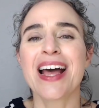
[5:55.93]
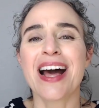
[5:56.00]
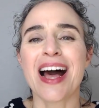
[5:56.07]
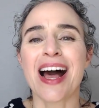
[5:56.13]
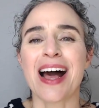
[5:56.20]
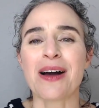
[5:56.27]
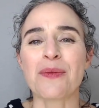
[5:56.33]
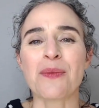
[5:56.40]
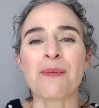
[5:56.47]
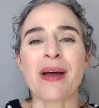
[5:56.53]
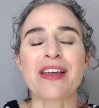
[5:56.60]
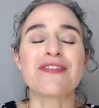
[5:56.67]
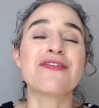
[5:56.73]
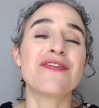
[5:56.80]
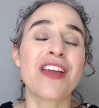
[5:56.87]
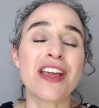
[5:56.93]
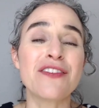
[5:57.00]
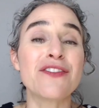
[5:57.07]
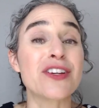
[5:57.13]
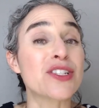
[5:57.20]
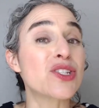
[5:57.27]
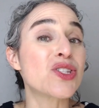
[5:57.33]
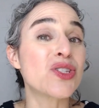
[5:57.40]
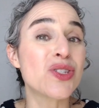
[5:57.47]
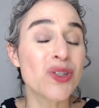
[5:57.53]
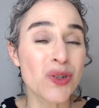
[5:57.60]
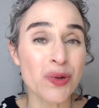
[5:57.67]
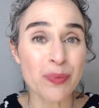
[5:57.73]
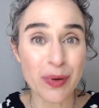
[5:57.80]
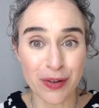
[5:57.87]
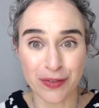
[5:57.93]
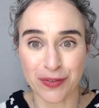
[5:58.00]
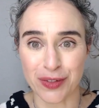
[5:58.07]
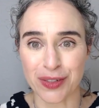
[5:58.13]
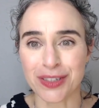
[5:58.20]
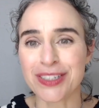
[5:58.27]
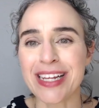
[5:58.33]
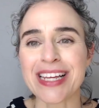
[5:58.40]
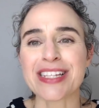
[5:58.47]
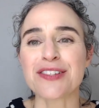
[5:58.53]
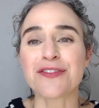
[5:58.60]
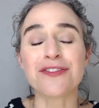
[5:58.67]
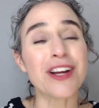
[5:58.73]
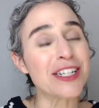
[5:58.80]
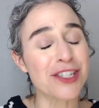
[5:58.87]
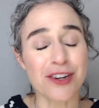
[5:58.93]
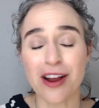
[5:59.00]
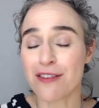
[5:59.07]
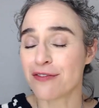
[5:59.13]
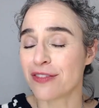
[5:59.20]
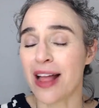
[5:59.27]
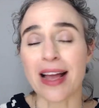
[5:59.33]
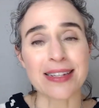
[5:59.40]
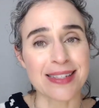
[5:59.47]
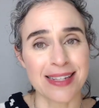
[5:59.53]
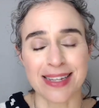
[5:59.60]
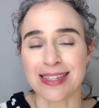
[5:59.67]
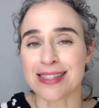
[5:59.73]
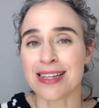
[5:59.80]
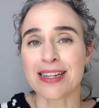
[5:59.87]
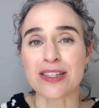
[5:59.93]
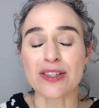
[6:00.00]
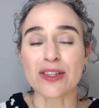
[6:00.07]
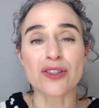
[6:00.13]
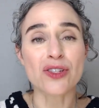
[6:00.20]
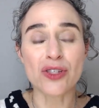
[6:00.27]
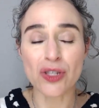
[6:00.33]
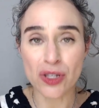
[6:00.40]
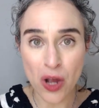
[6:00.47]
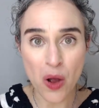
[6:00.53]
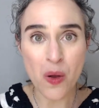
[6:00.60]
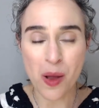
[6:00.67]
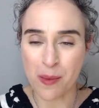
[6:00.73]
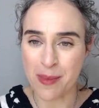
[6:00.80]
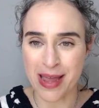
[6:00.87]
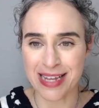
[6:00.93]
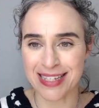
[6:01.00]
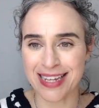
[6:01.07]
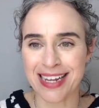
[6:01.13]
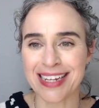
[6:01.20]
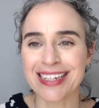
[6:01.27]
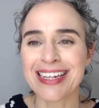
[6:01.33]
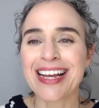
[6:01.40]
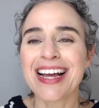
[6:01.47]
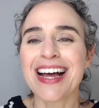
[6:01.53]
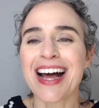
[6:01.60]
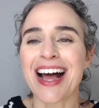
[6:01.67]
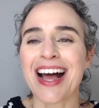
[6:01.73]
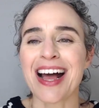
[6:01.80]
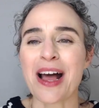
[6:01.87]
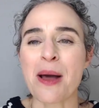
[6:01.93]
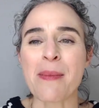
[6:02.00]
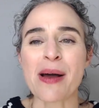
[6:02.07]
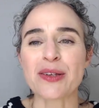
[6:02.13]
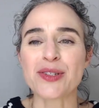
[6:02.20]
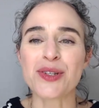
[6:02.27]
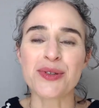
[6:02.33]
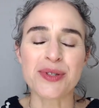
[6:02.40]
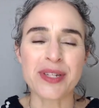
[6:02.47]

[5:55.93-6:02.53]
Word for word: Uh, my favorite superfood is fresh ground flax seeds. It is so amazing. Uh, about two